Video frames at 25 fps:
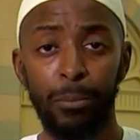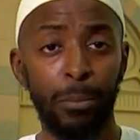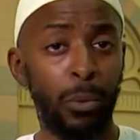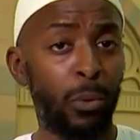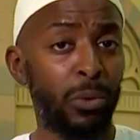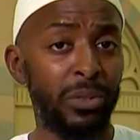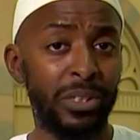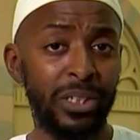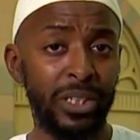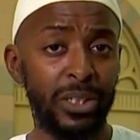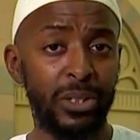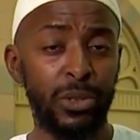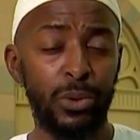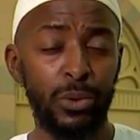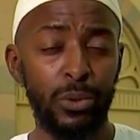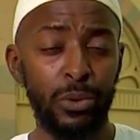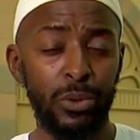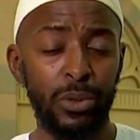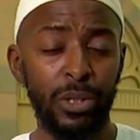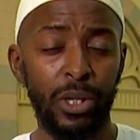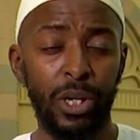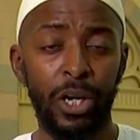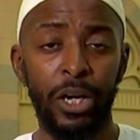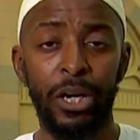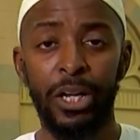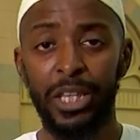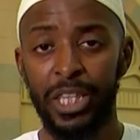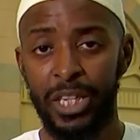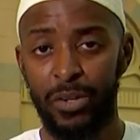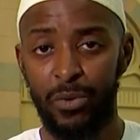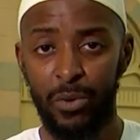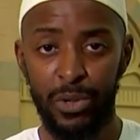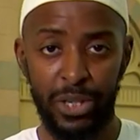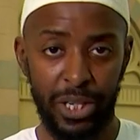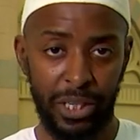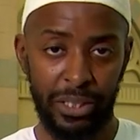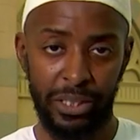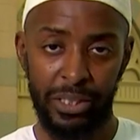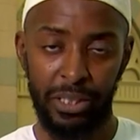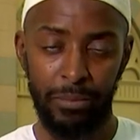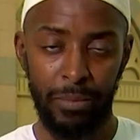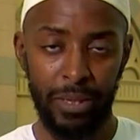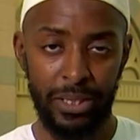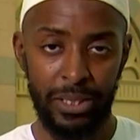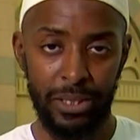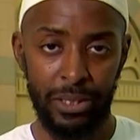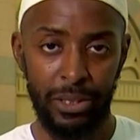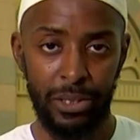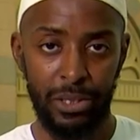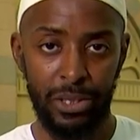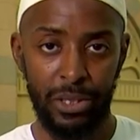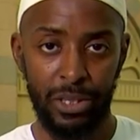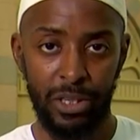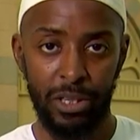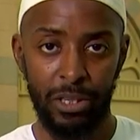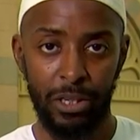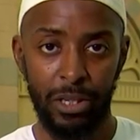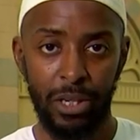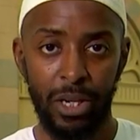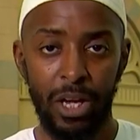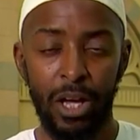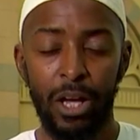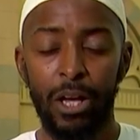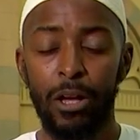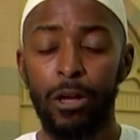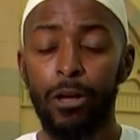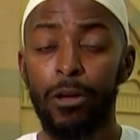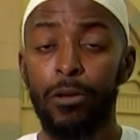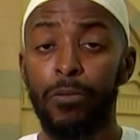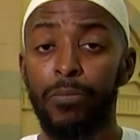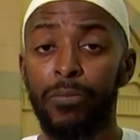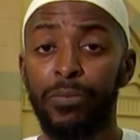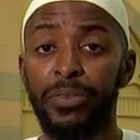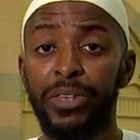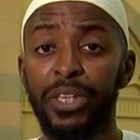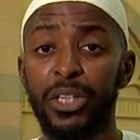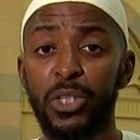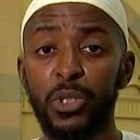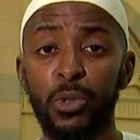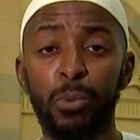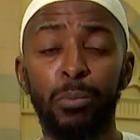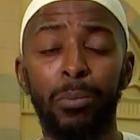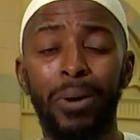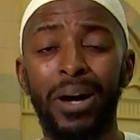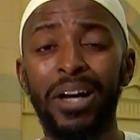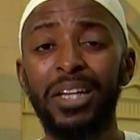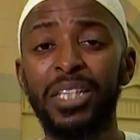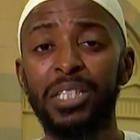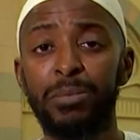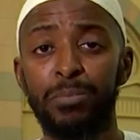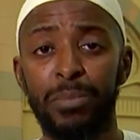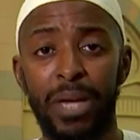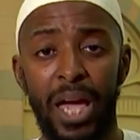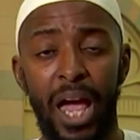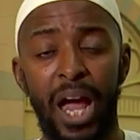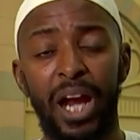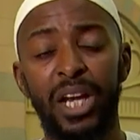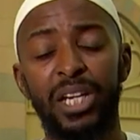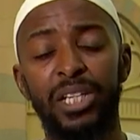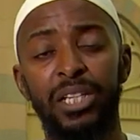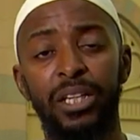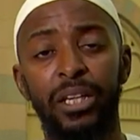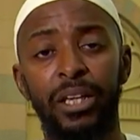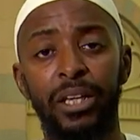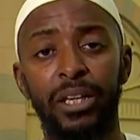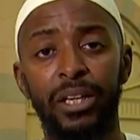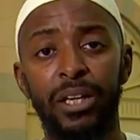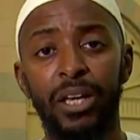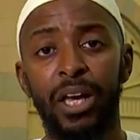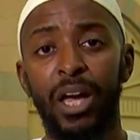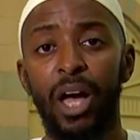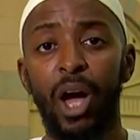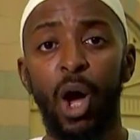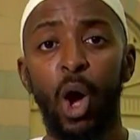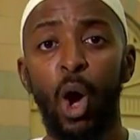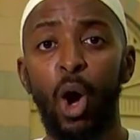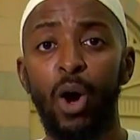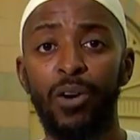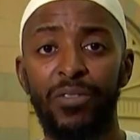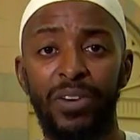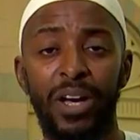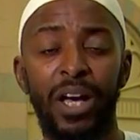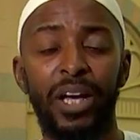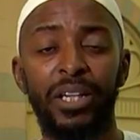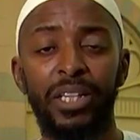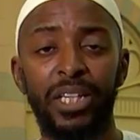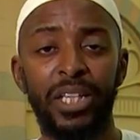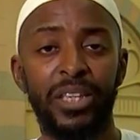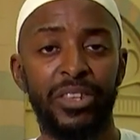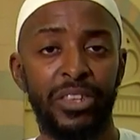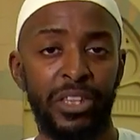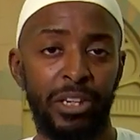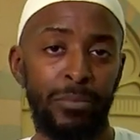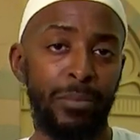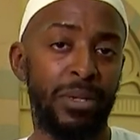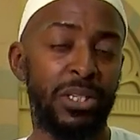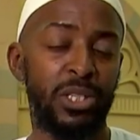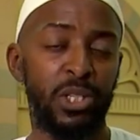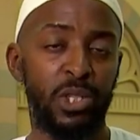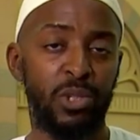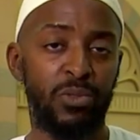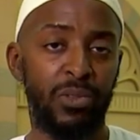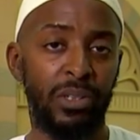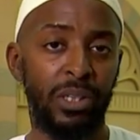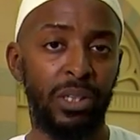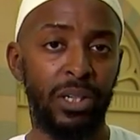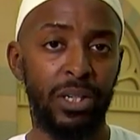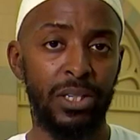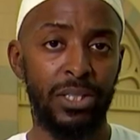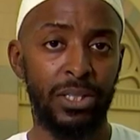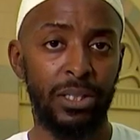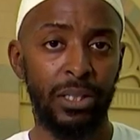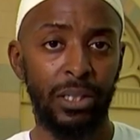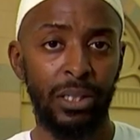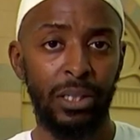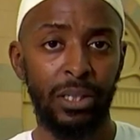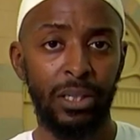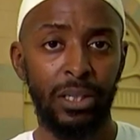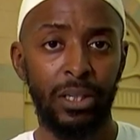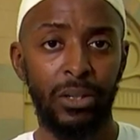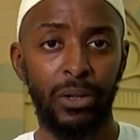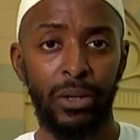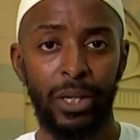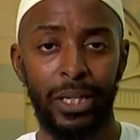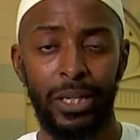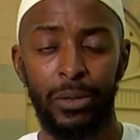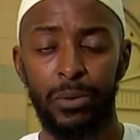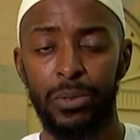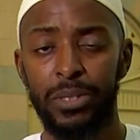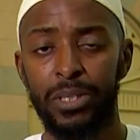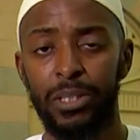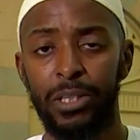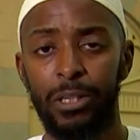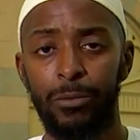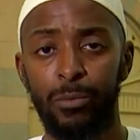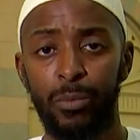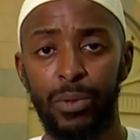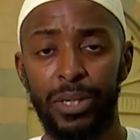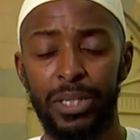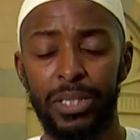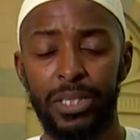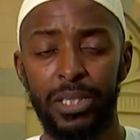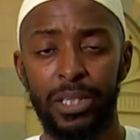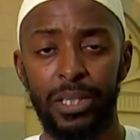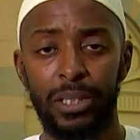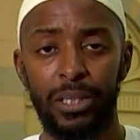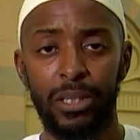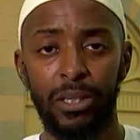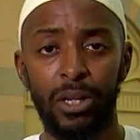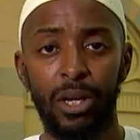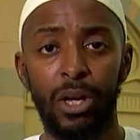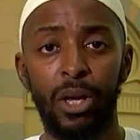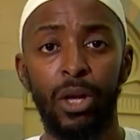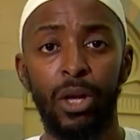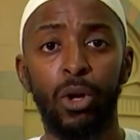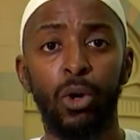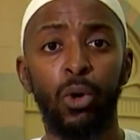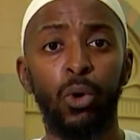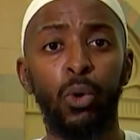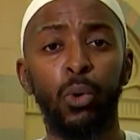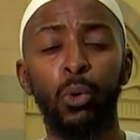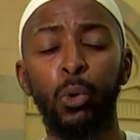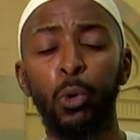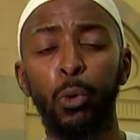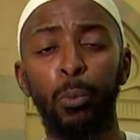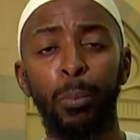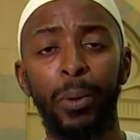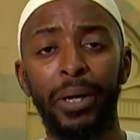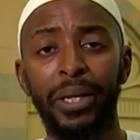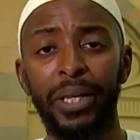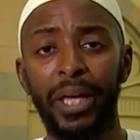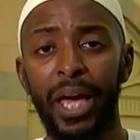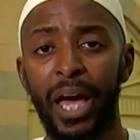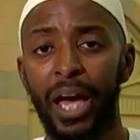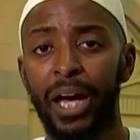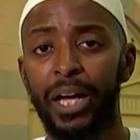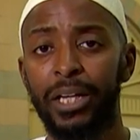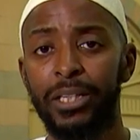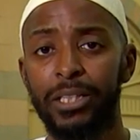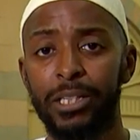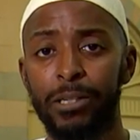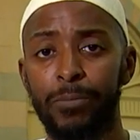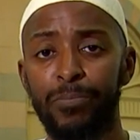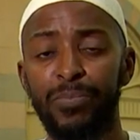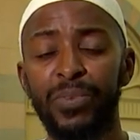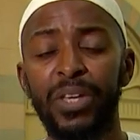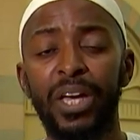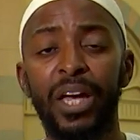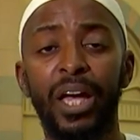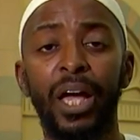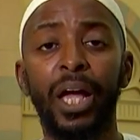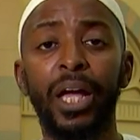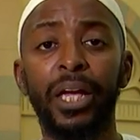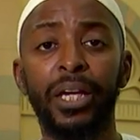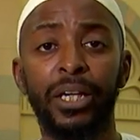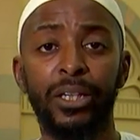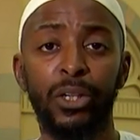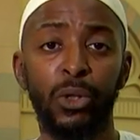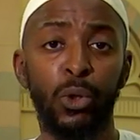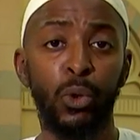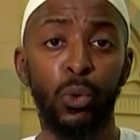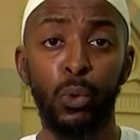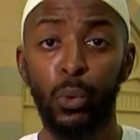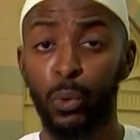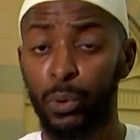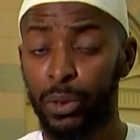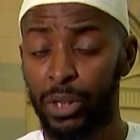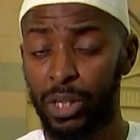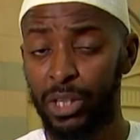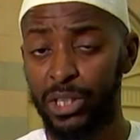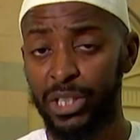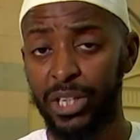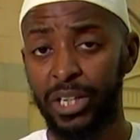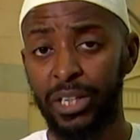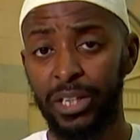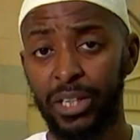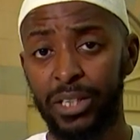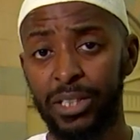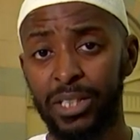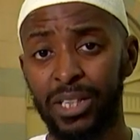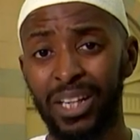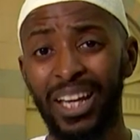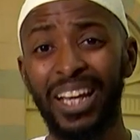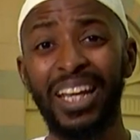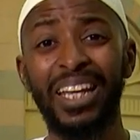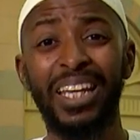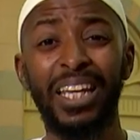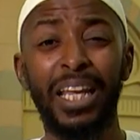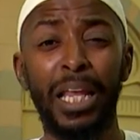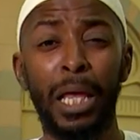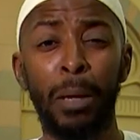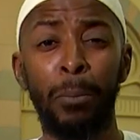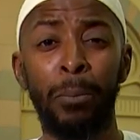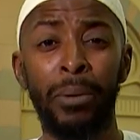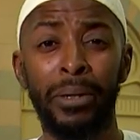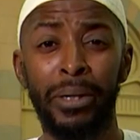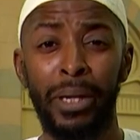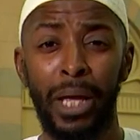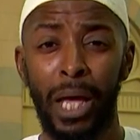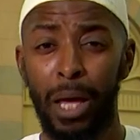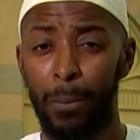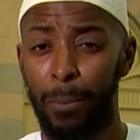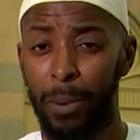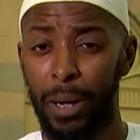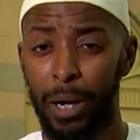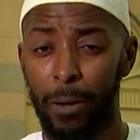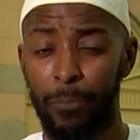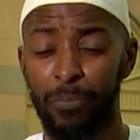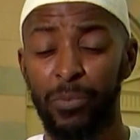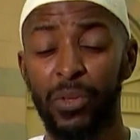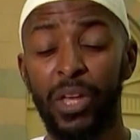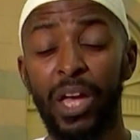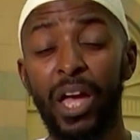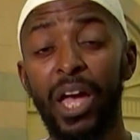What did they do? They rejected the message. This reminds me actually of a hadith of the Messenger of Allah sallallahu alayhi wa sallam, where he said, "Kullu bani Adam yadkhuluna al-jannata illa man aba."